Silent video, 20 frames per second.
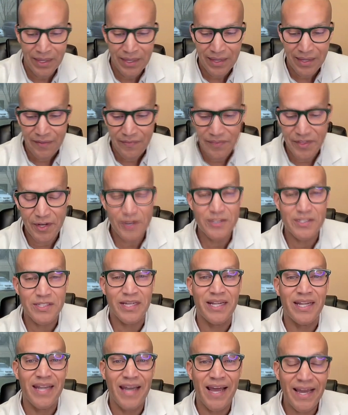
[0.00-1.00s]
there's a
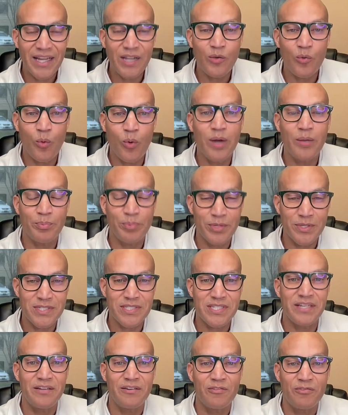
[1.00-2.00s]

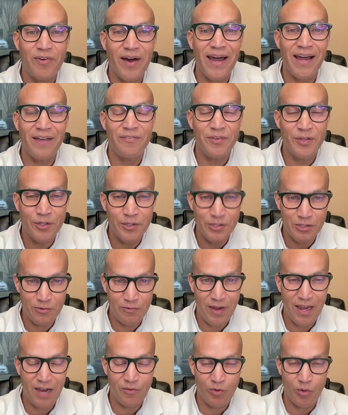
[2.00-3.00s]
91% five year
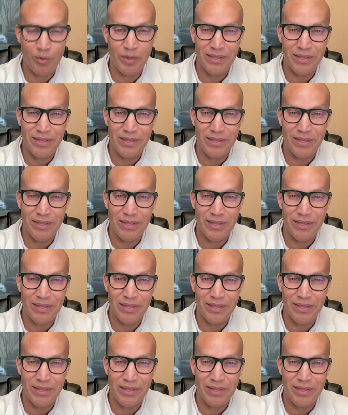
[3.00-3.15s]
survival rate.